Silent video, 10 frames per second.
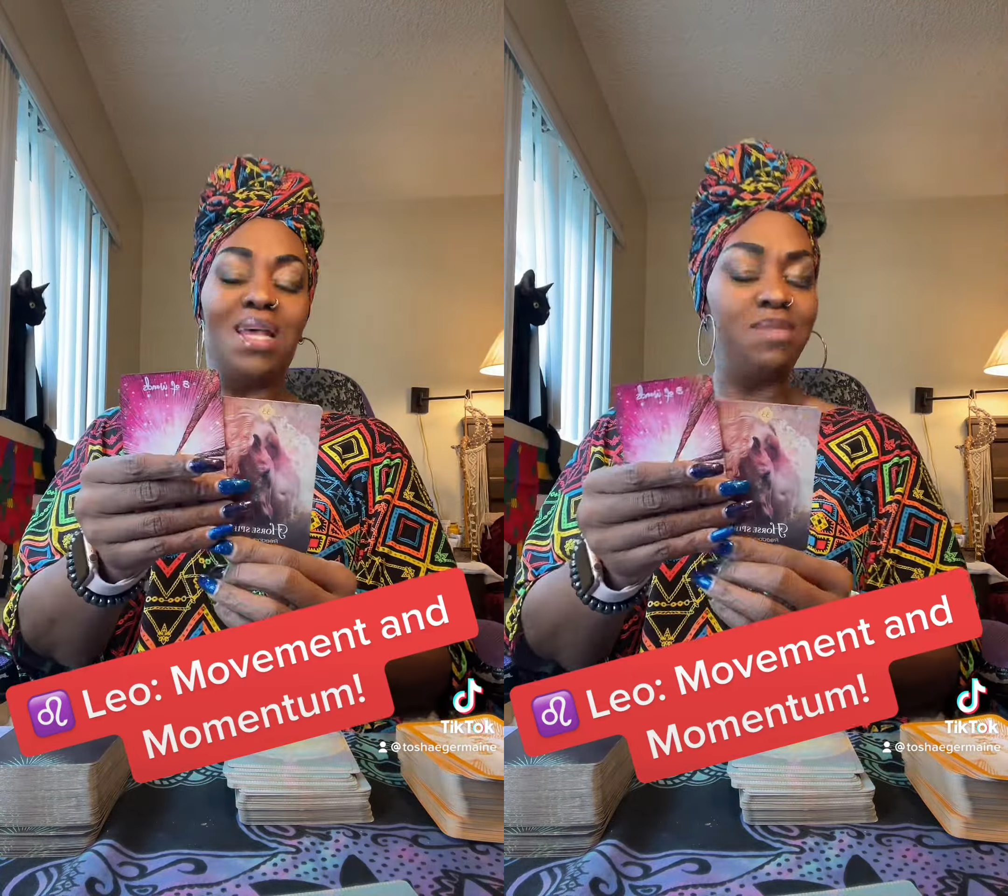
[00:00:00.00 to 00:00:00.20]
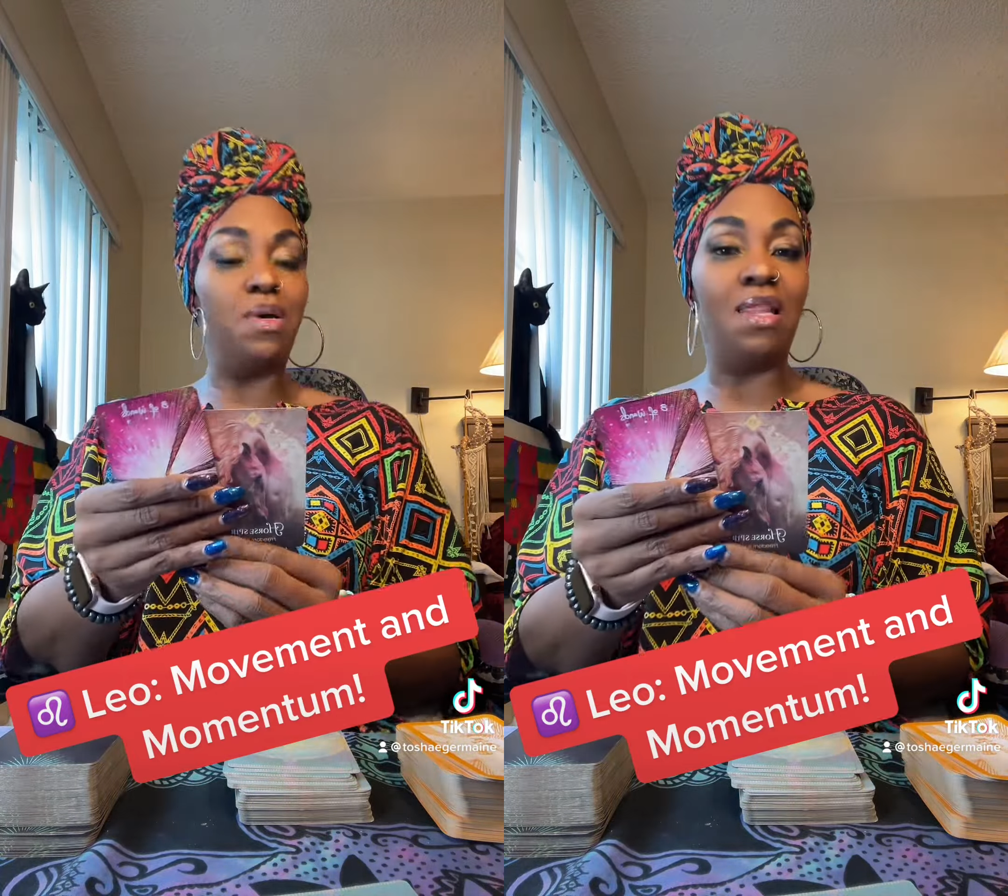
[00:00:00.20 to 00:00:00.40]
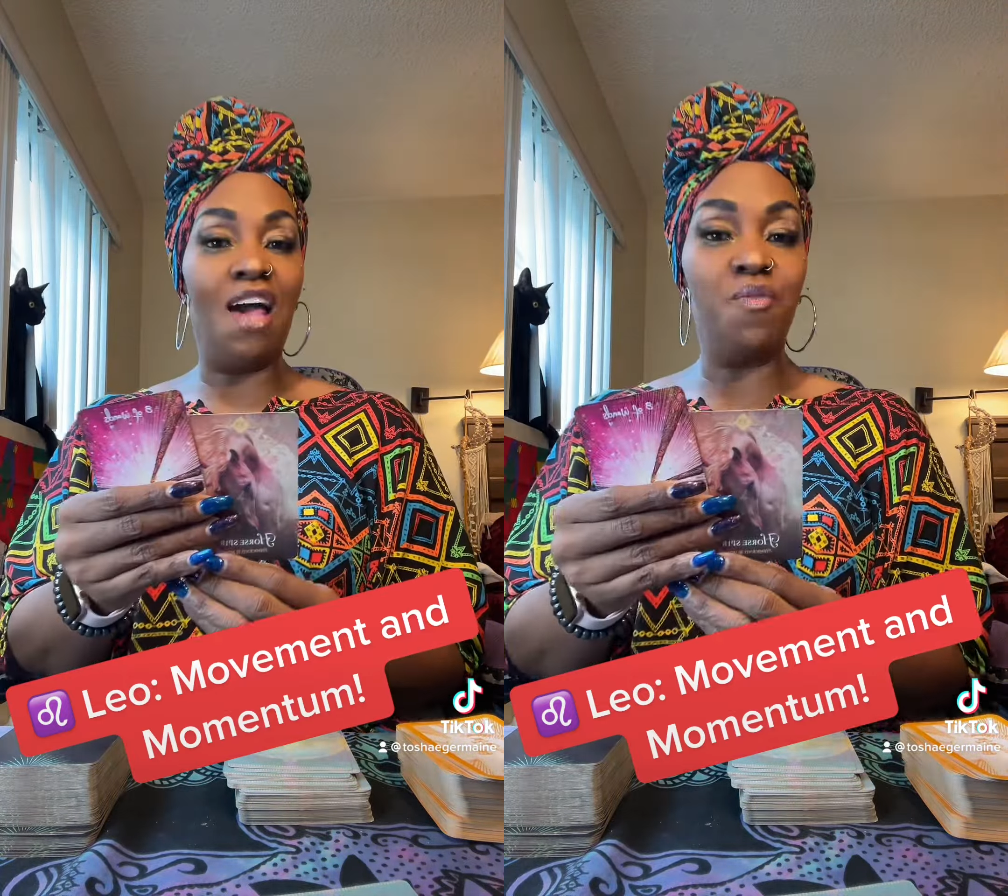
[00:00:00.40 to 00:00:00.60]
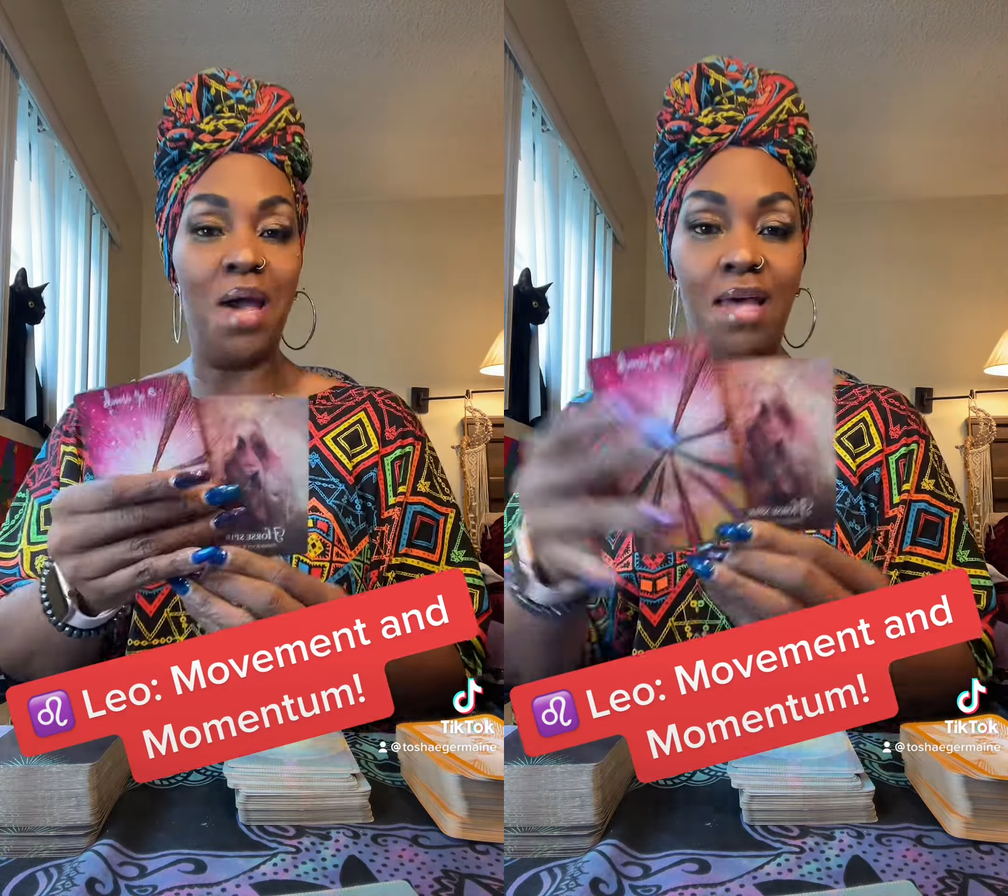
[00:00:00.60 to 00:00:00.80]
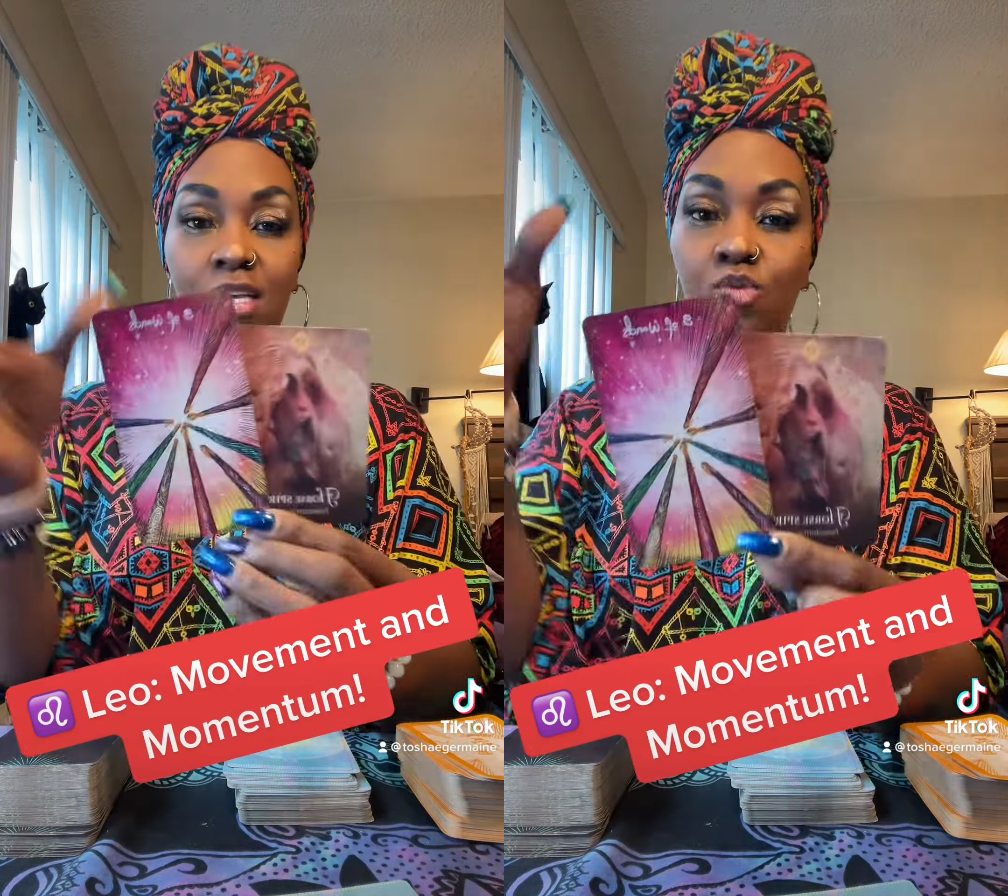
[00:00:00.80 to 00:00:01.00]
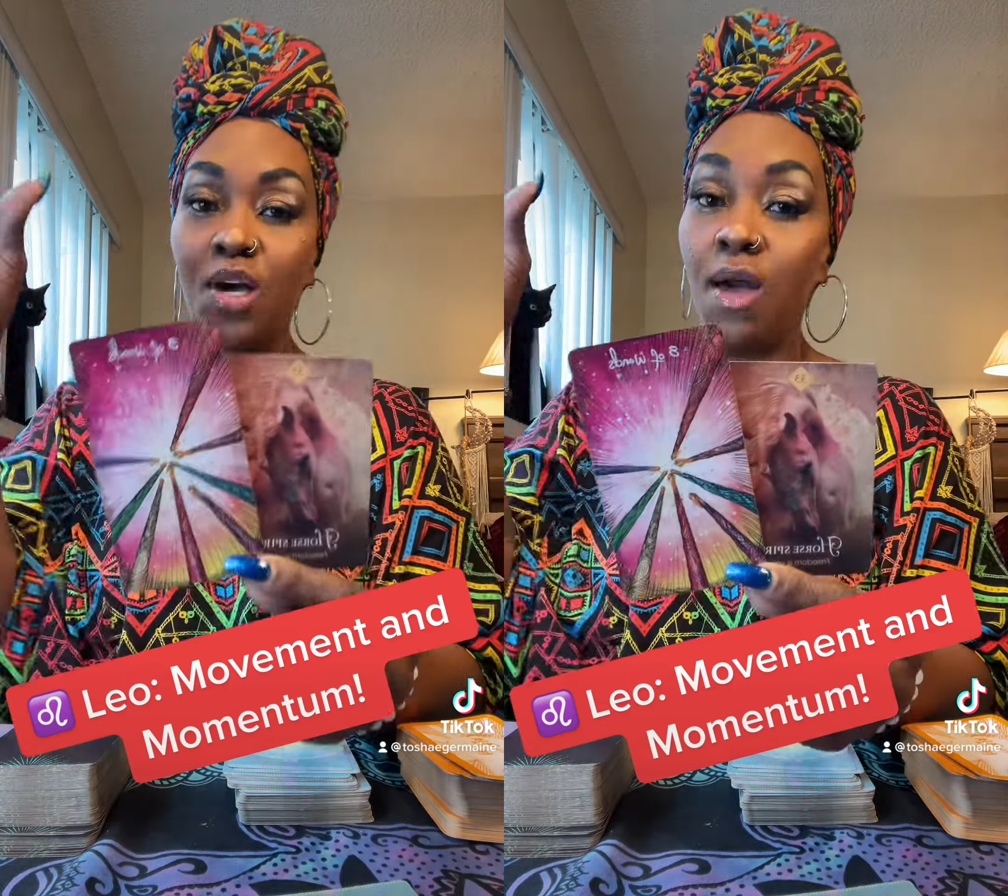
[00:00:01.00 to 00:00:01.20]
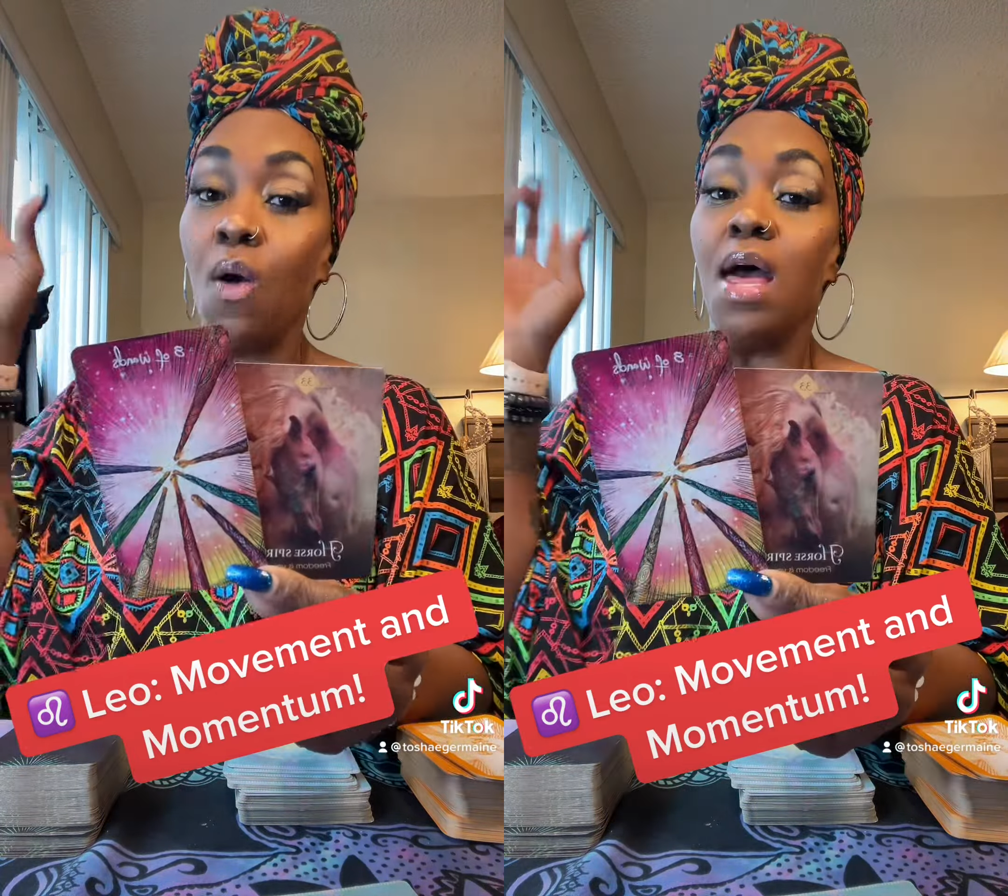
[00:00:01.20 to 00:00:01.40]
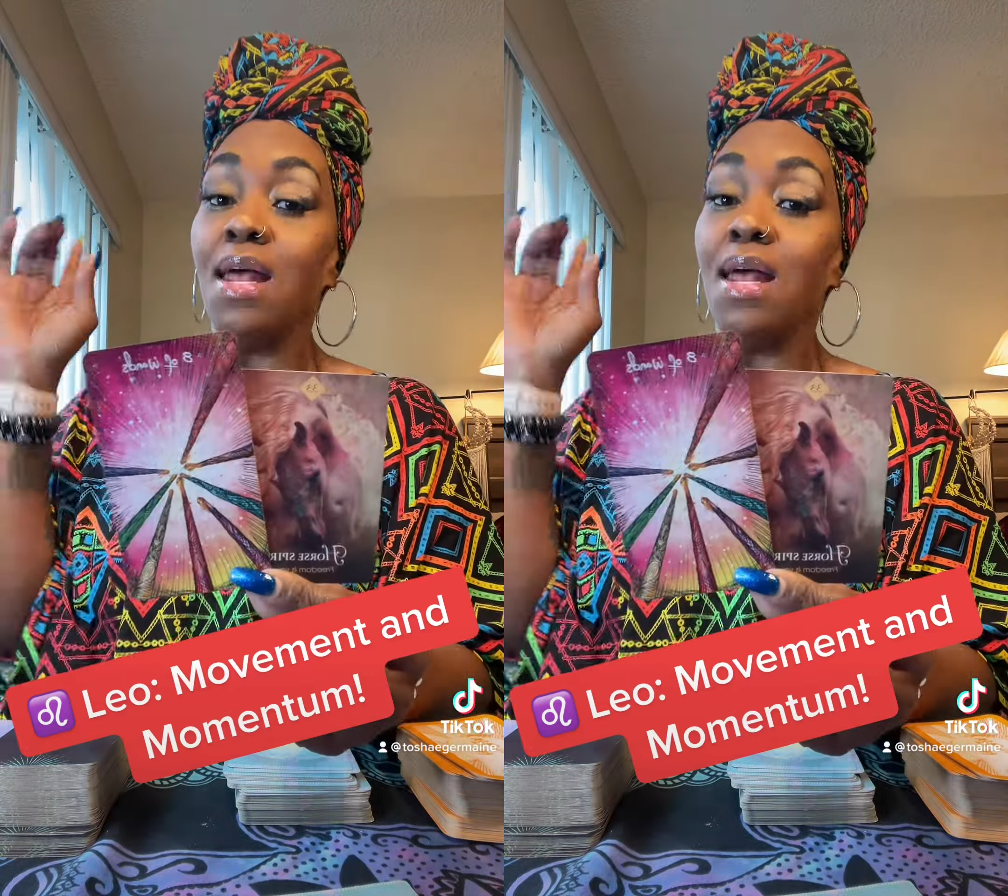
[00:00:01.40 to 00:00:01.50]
That's my life path as well.